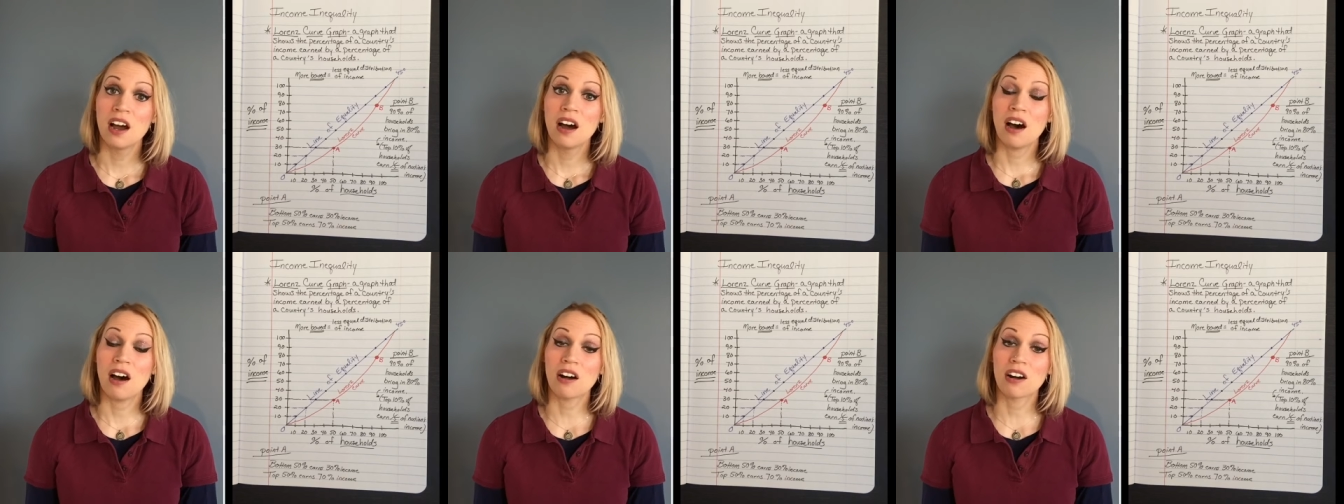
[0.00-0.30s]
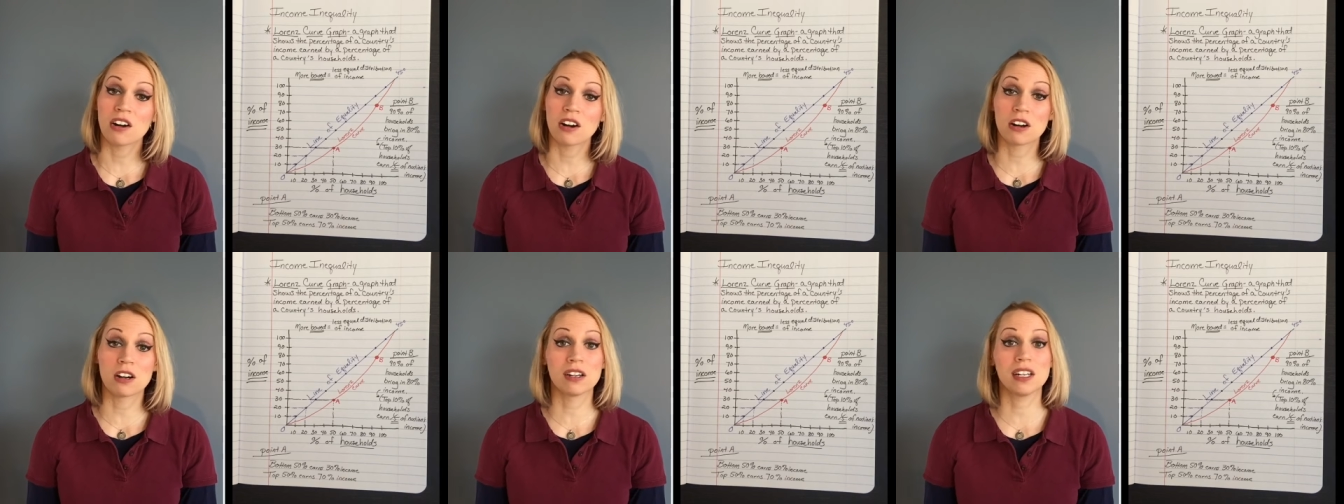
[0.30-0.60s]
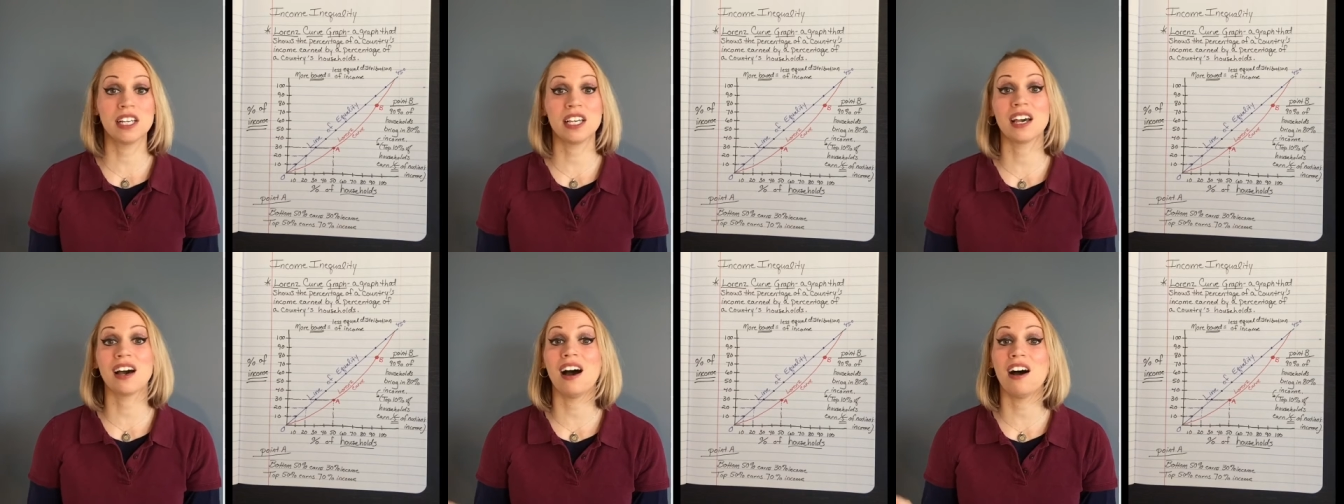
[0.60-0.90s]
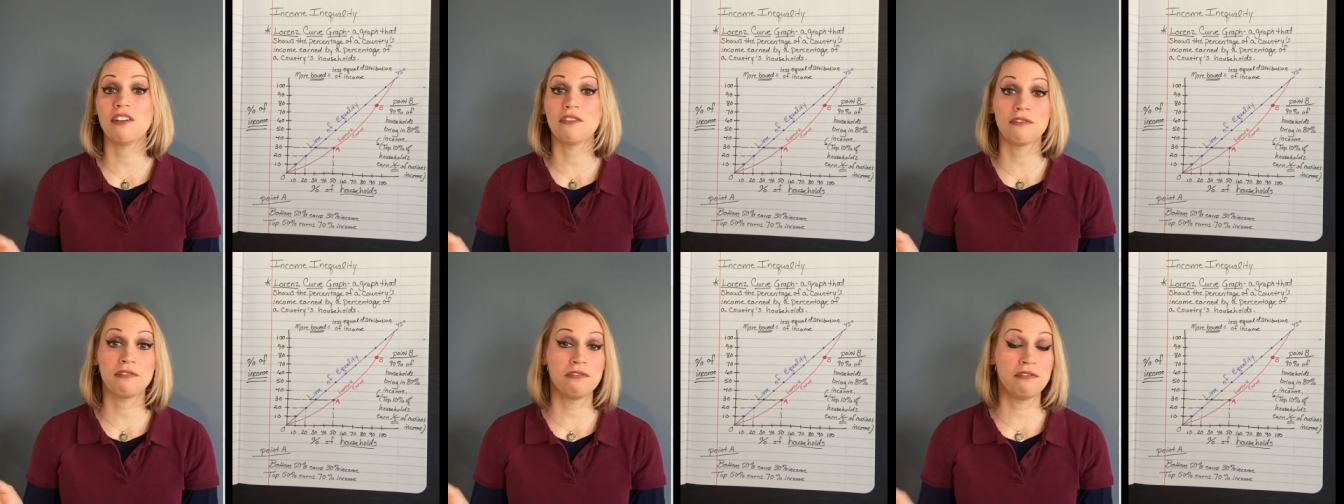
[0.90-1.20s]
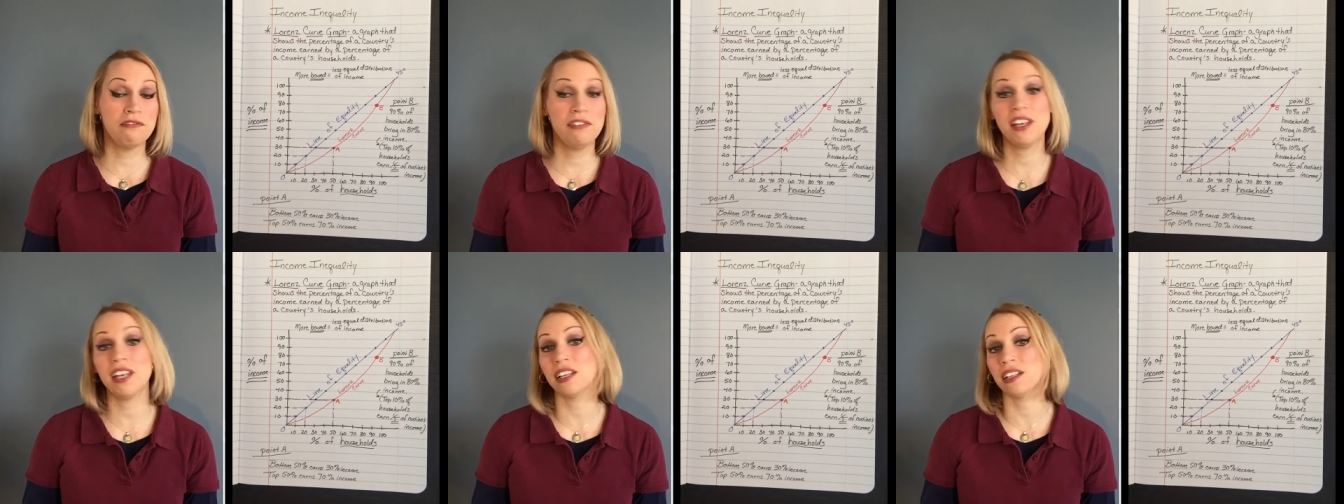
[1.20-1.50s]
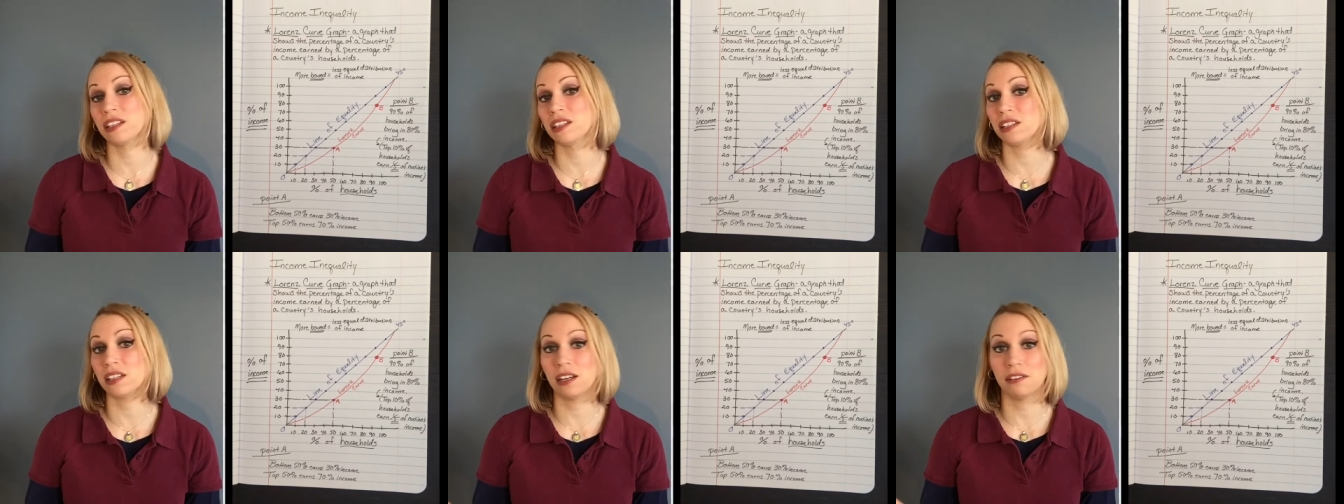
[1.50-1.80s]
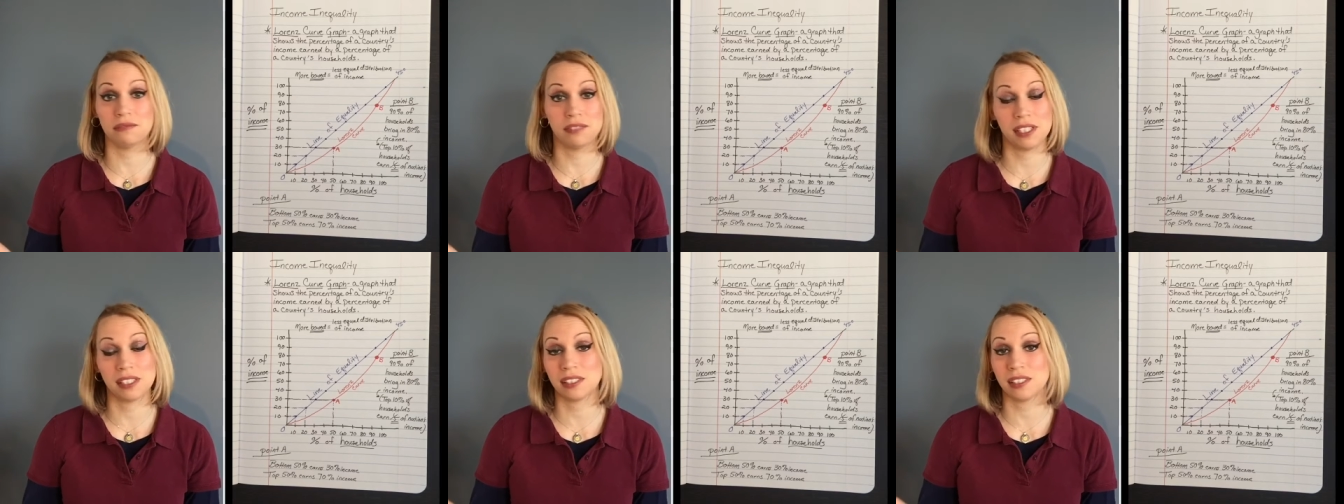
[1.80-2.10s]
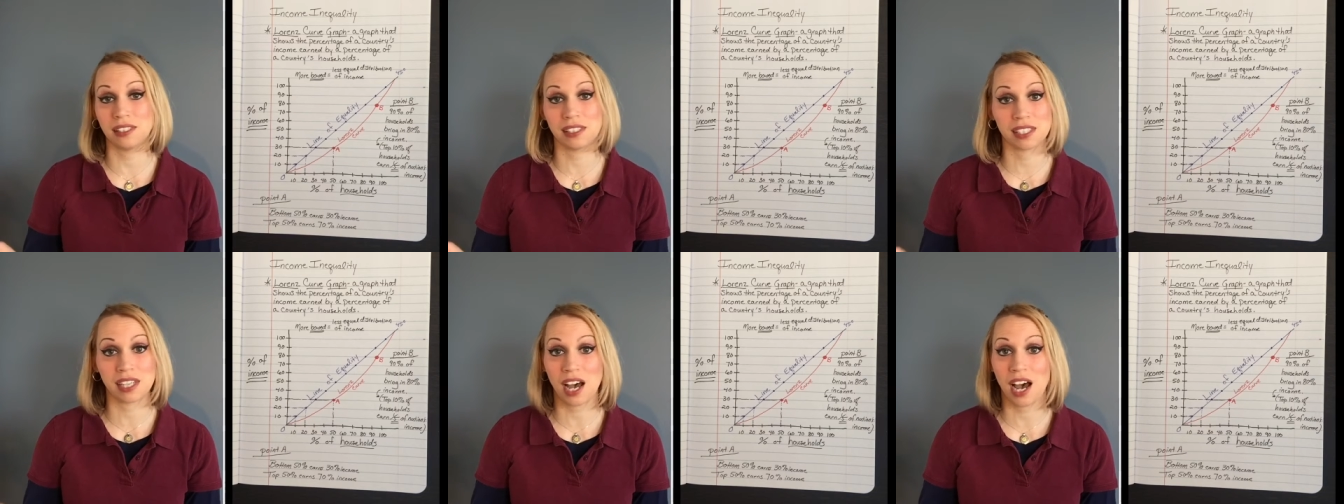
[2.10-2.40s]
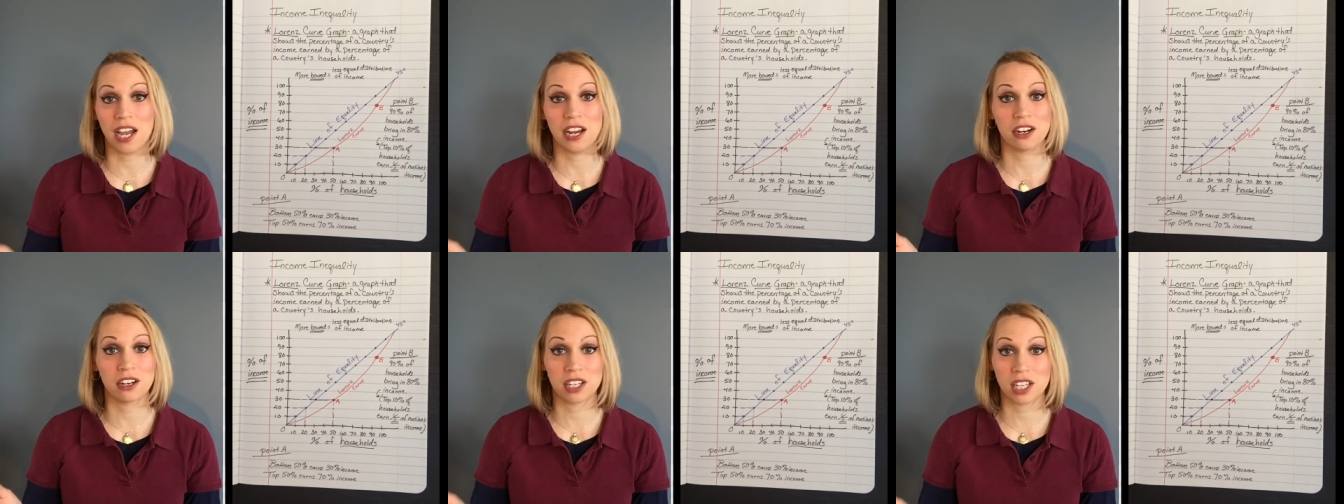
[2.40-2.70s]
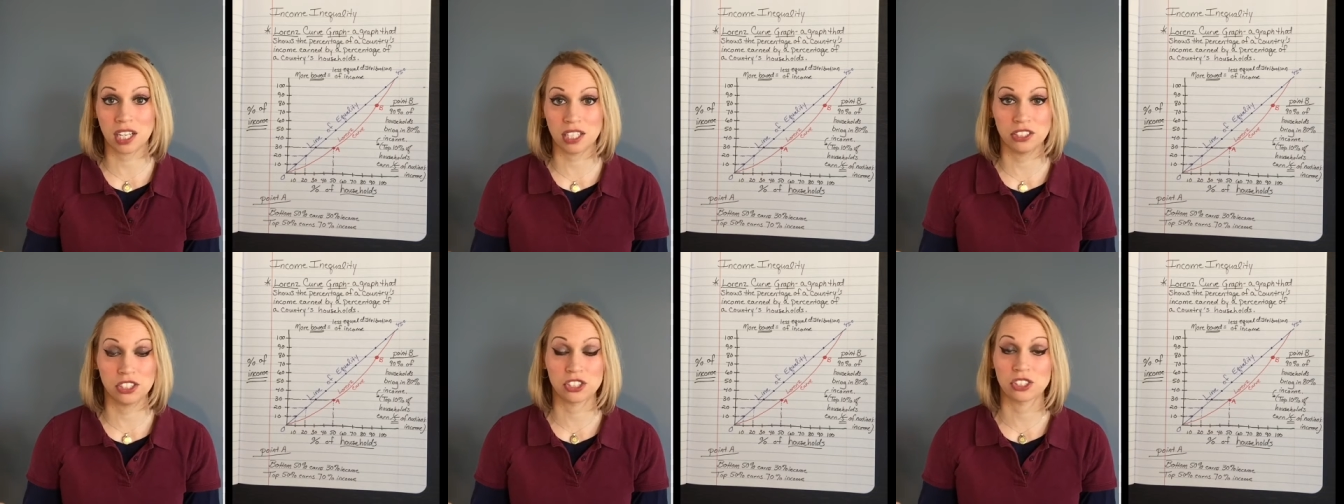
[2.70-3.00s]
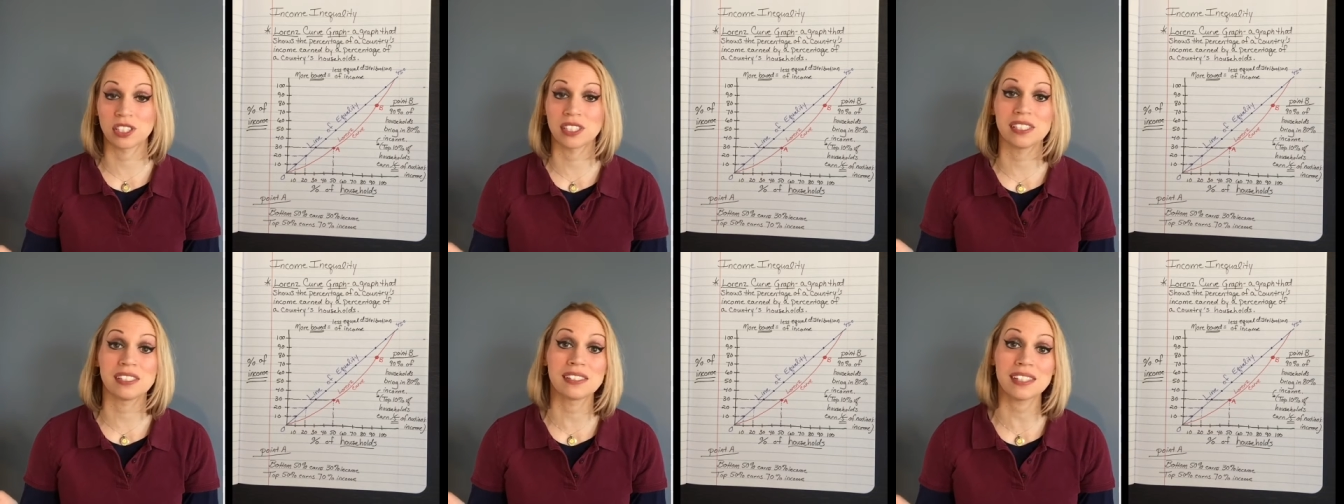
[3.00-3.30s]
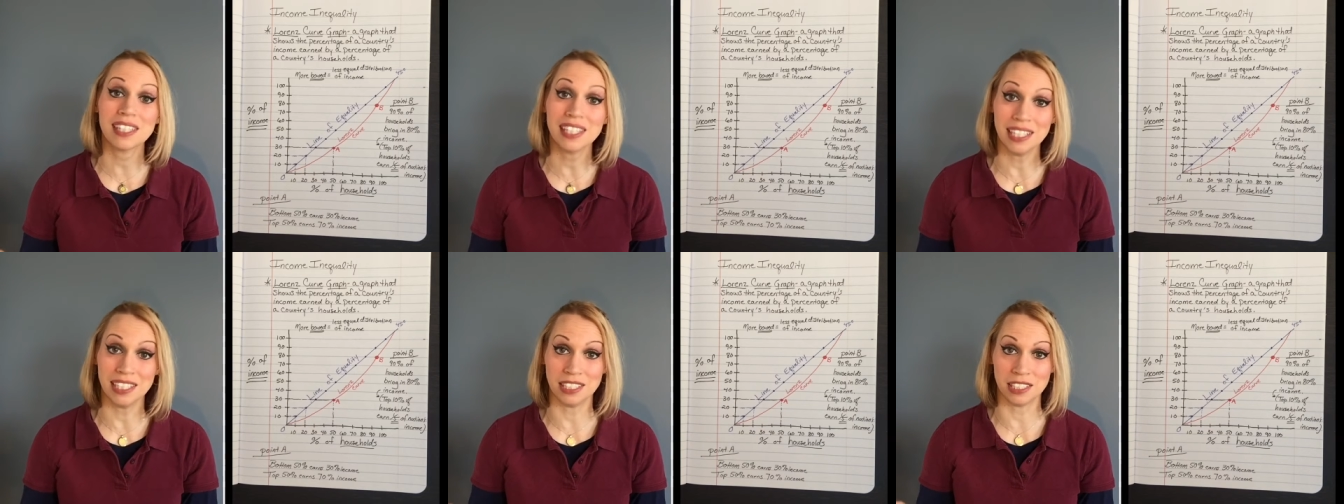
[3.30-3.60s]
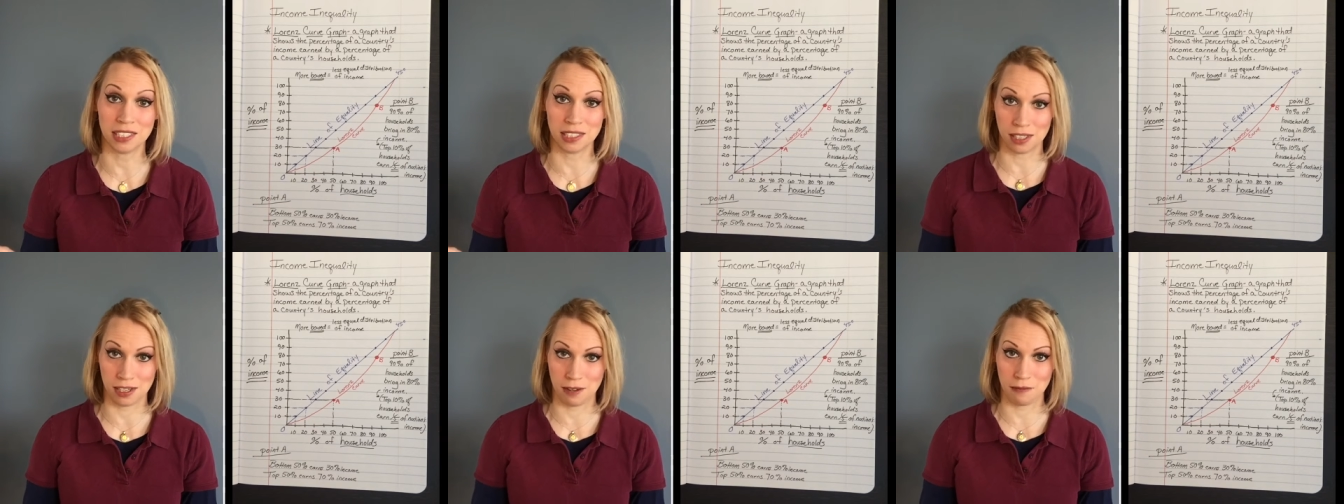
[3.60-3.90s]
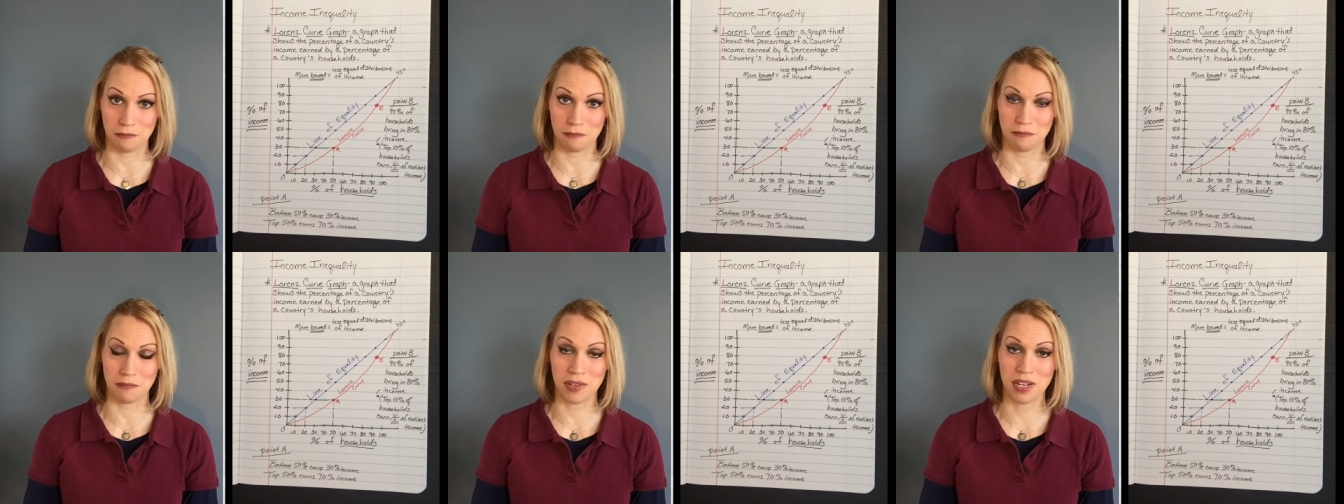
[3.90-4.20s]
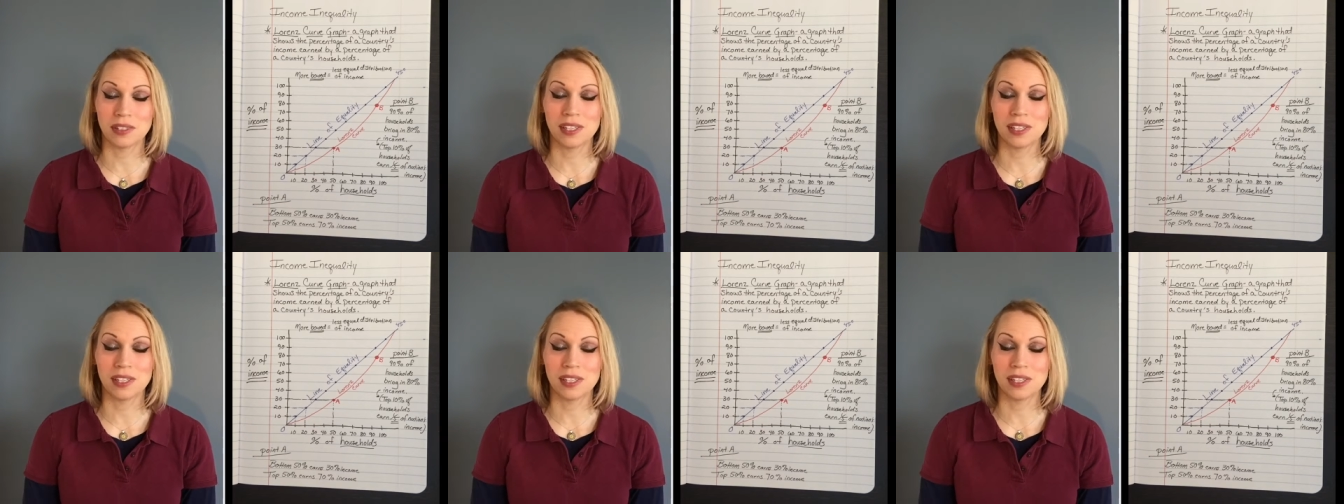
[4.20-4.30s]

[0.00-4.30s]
are earning a fifth of this entire country's income.